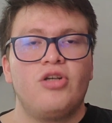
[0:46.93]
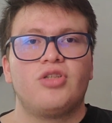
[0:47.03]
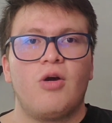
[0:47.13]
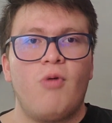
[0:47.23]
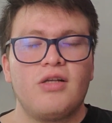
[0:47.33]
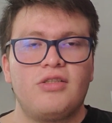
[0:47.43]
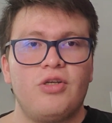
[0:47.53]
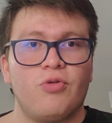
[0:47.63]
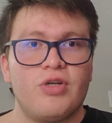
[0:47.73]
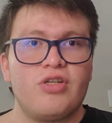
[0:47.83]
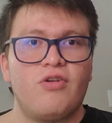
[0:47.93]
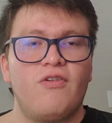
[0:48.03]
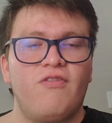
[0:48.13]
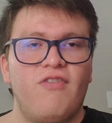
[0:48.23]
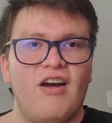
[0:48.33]
So I watched the
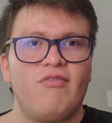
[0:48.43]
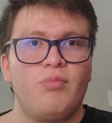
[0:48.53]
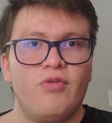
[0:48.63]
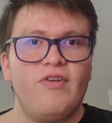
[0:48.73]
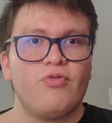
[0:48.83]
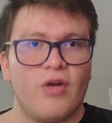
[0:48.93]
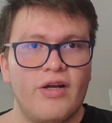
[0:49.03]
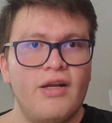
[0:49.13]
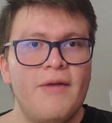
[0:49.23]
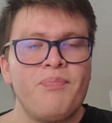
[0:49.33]
original 5-movie run,